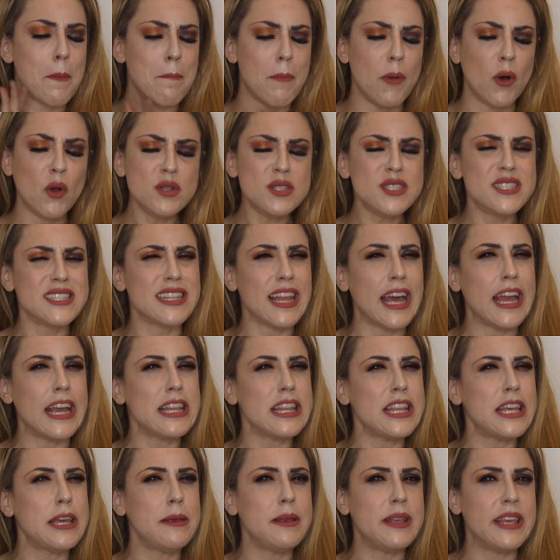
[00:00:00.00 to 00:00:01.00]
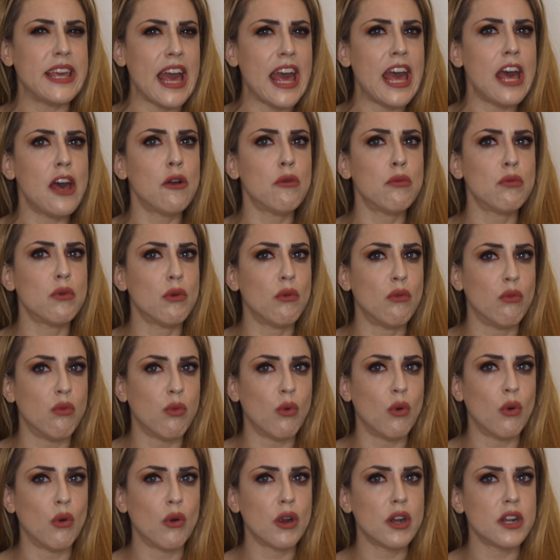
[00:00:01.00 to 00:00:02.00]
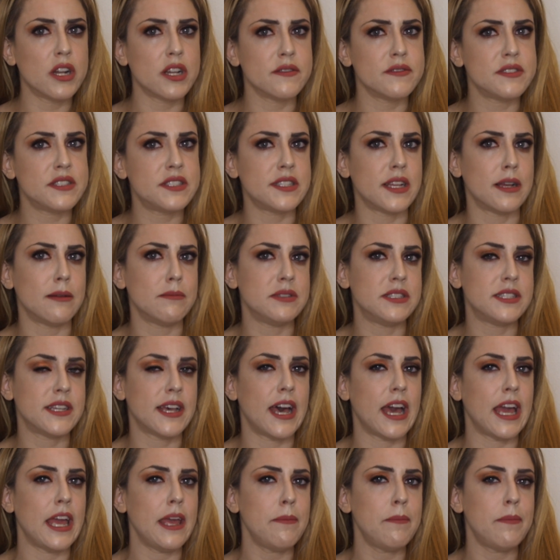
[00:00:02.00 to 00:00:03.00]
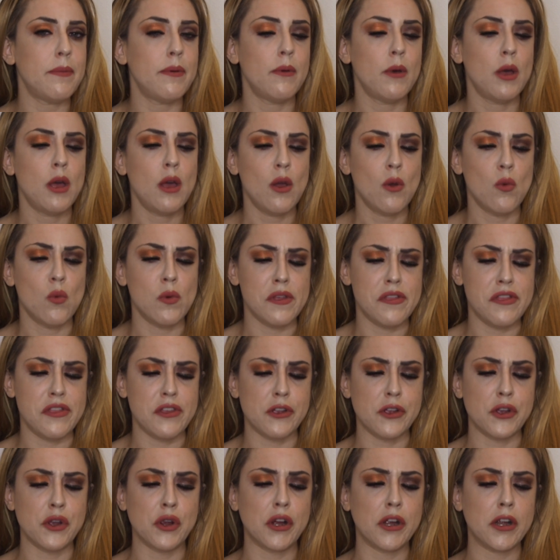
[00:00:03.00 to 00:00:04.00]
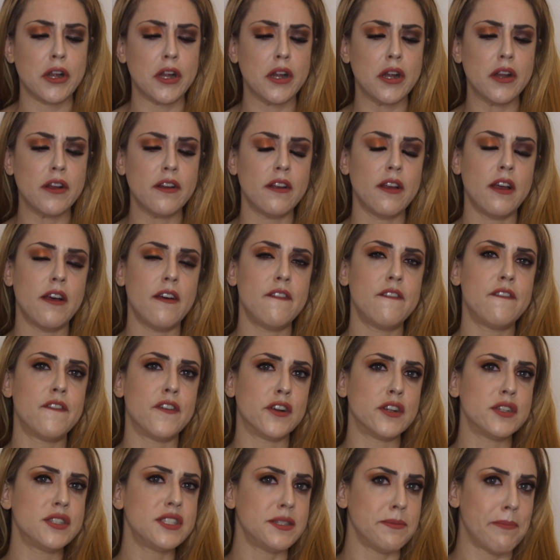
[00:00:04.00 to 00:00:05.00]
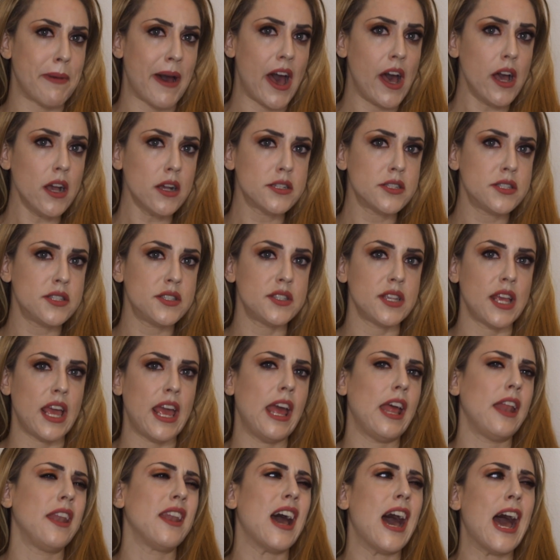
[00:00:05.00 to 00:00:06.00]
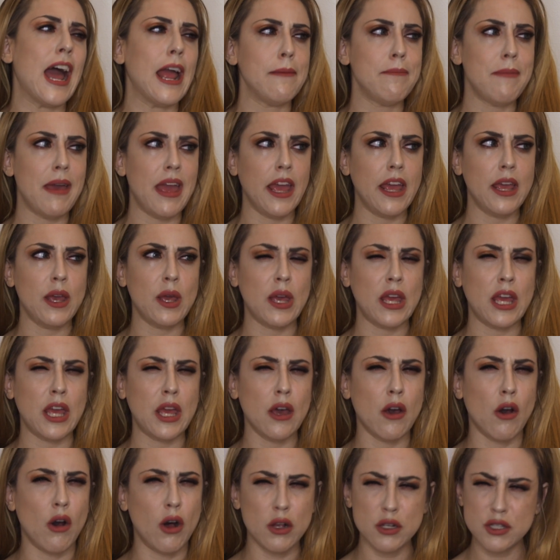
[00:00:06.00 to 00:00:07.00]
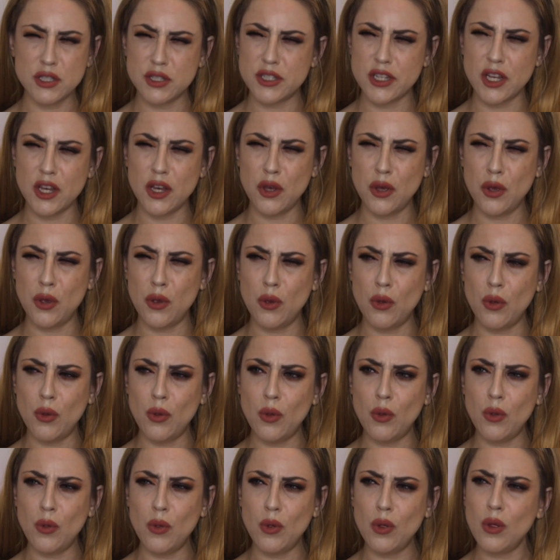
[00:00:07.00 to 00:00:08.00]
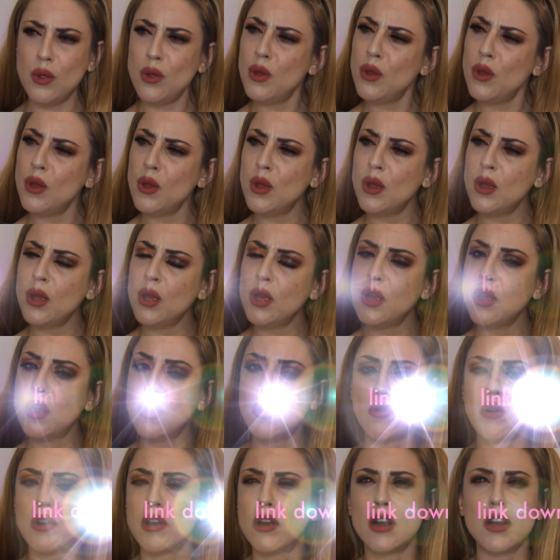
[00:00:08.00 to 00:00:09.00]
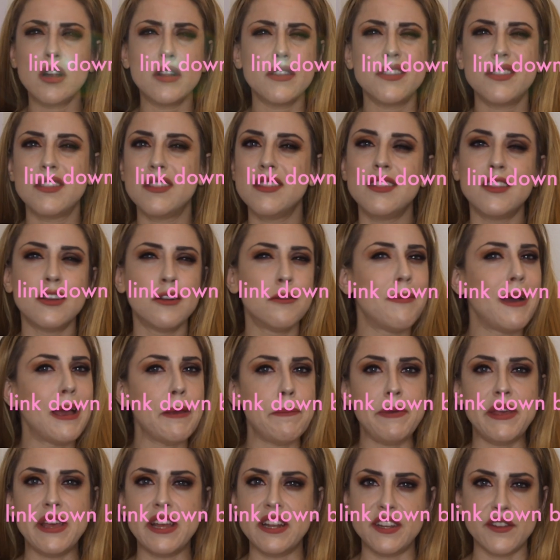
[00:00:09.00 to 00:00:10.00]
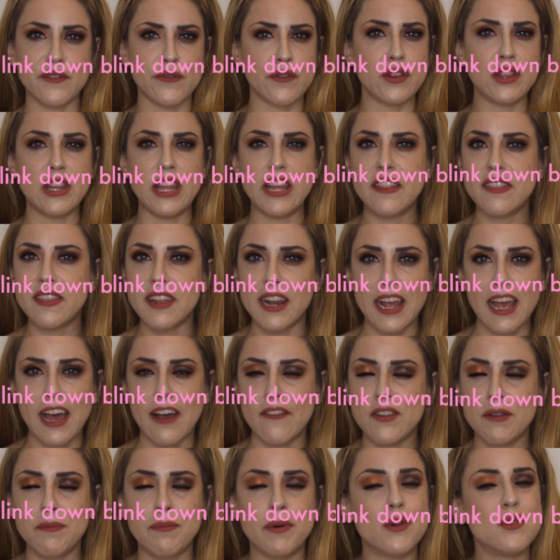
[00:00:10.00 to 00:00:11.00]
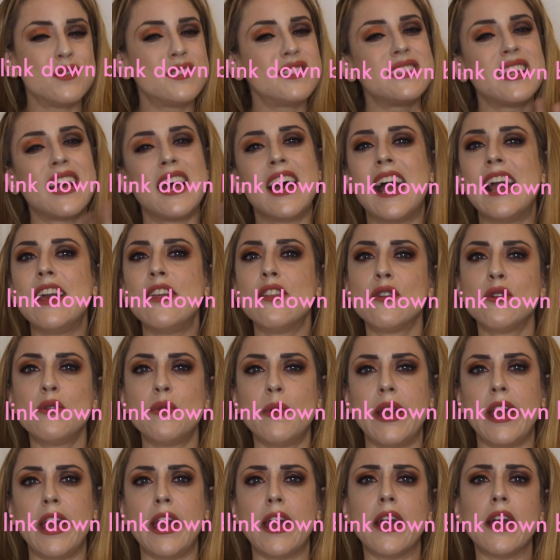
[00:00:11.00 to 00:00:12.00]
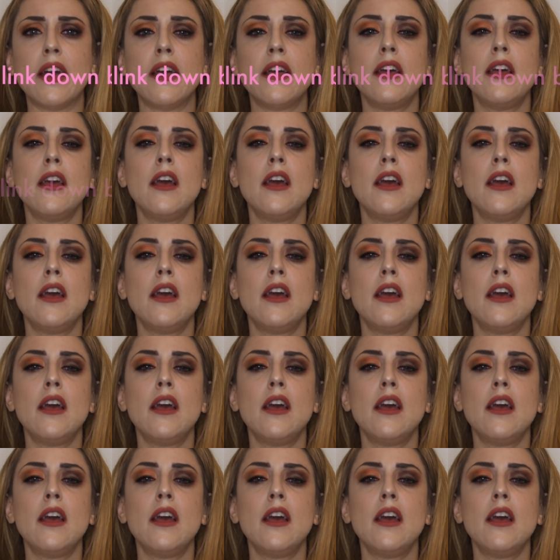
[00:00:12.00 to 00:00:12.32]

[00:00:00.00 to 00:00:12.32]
most likely get a reward of some type with your first box, and I may also, or there might be a different link that I have to post. Either way,